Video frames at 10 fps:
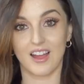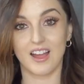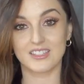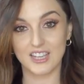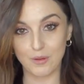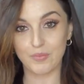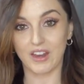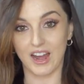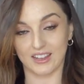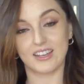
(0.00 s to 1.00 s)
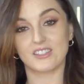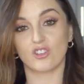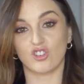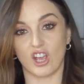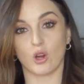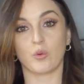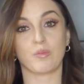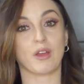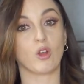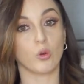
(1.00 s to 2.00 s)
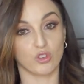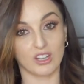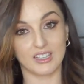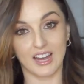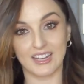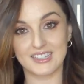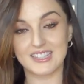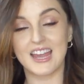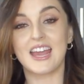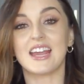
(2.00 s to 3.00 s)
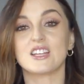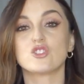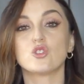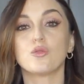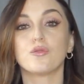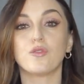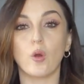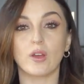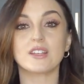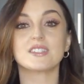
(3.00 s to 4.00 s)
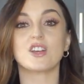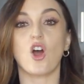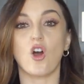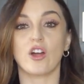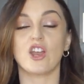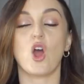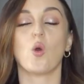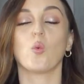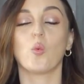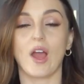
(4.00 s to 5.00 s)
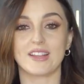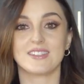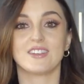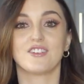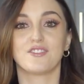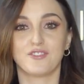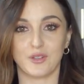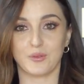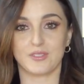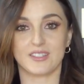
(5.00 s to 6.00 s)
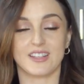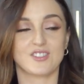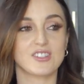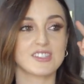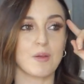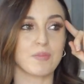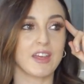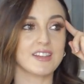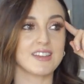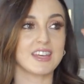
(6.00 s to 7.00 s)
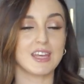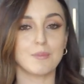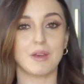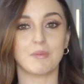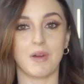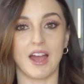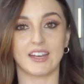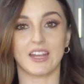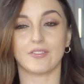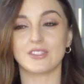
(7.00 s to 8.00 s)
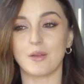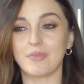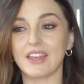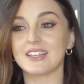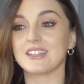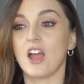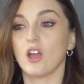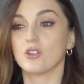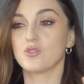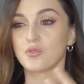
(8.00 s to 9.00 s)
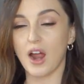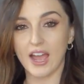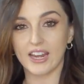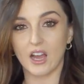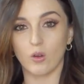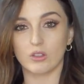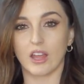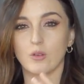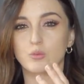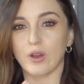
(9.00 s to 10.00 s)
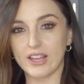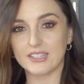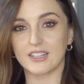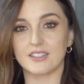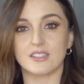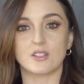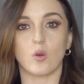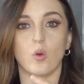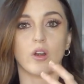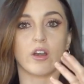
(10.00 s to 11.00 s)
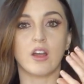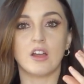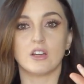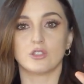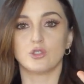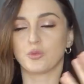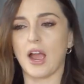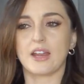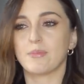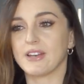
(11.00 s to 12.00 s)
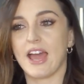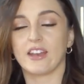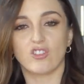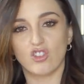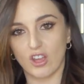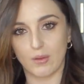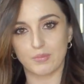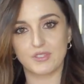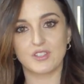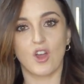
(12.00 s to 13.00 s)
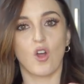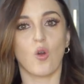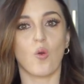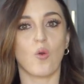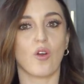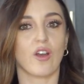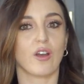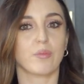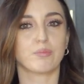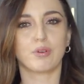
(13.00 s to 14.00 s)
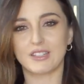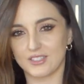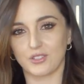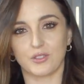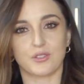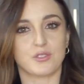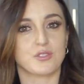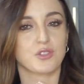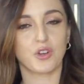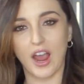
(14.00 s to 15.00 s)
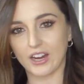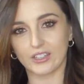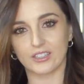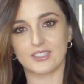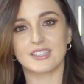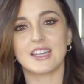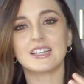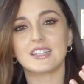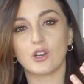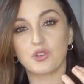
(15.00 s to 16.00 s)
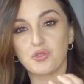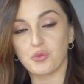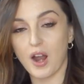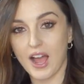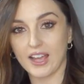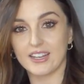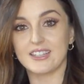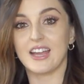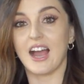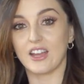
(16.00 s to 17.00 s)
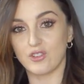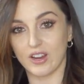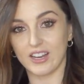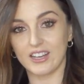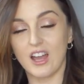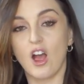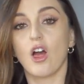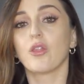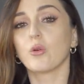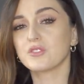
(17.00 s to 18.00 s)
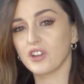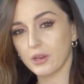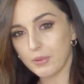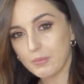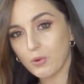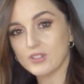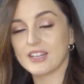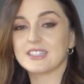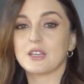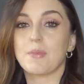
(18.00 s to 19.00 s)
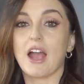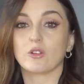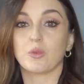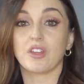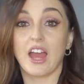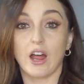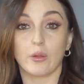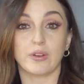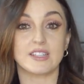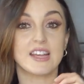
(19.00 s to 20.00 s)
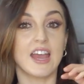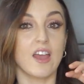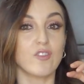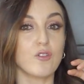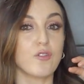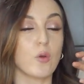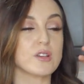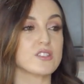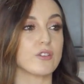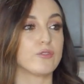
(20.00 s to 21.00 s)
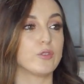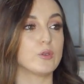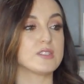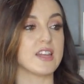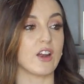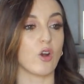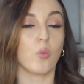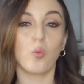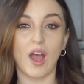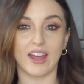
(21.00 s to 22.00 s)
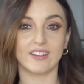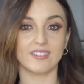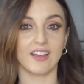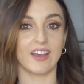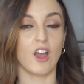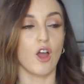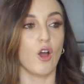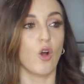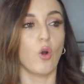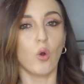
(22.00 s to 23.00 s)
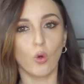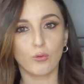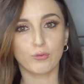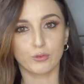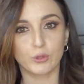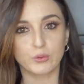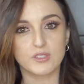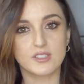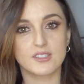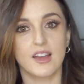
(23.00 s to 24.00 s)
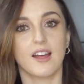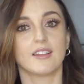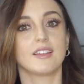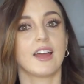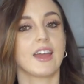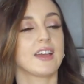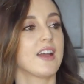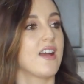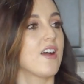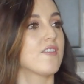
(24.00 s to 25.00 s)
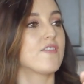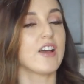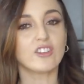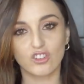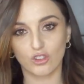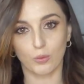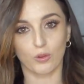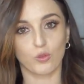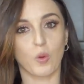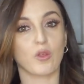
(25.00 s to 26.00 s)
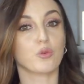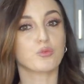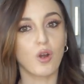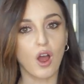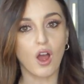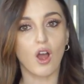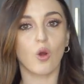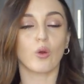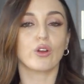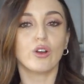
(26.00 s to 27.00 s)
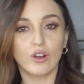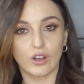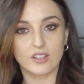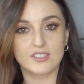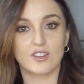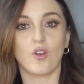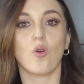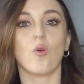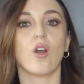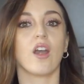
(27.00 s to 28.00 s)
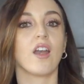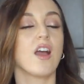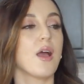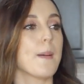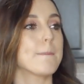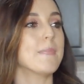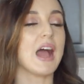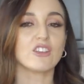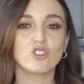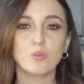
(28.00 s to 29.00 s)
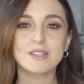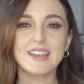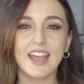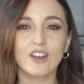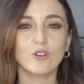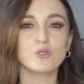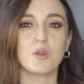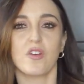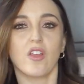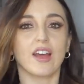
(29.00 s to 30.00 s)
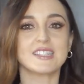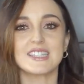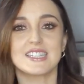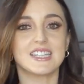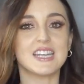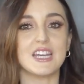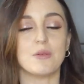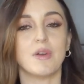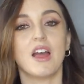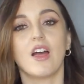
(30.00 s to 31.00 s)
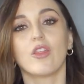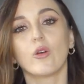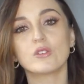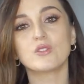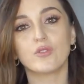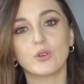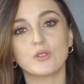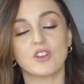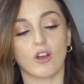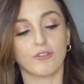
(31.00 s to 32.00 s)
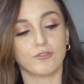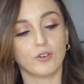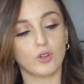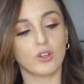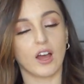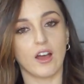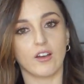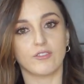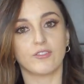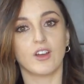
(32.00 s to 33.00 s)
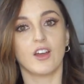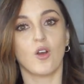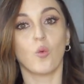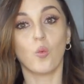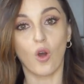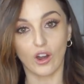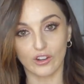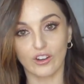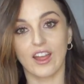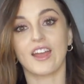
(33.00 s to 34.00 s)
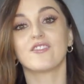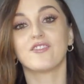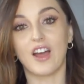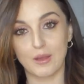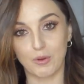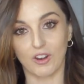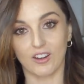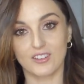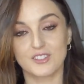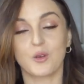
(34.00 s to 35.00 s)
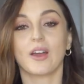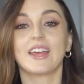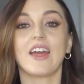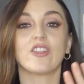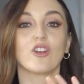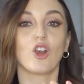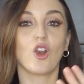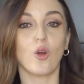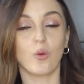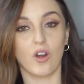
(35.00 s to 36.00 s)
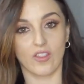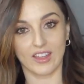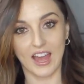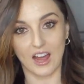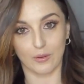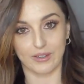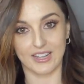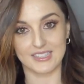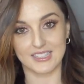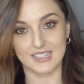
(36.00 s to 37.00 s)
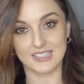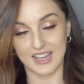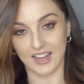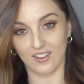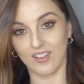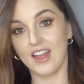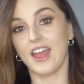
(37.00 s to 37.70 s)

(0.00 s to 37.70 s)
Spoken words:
A tip that I like to share with my coaching clients is to focus on wet foods. It's just something to keep in mind. If something is dried out, like raisins or dried banana chips or pretzels, crackers, things that are dried and dehydrated, those are going to be more densely packed with calories. If you focus on foods that are wet, like whole fruits, like vegetables, whether raw or cooked, or mashed potatoes with all that steam, those foods are full of water, and fiber. So again, they're lower on the calorie density scale.